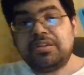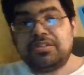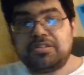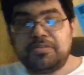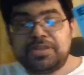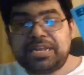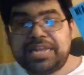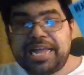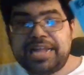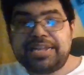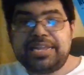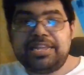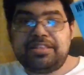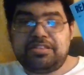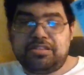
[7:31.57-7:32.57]
So we just
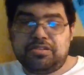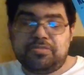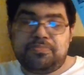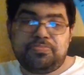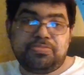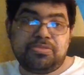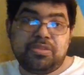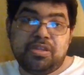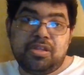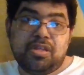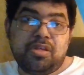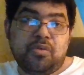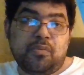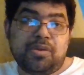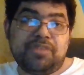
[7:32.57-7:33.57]
got these two
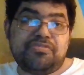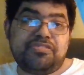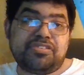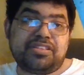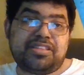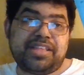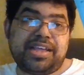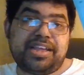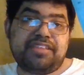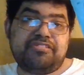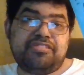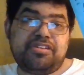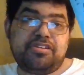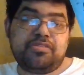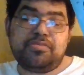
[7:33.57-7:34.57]
one for the
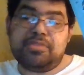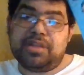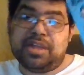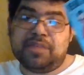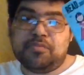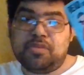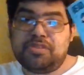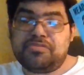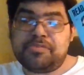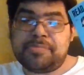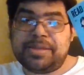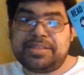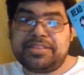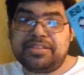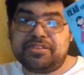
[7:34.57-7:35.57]
second channel and one for
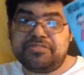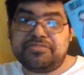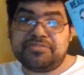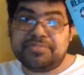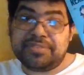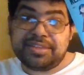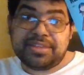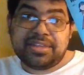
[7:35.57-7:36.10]
myself.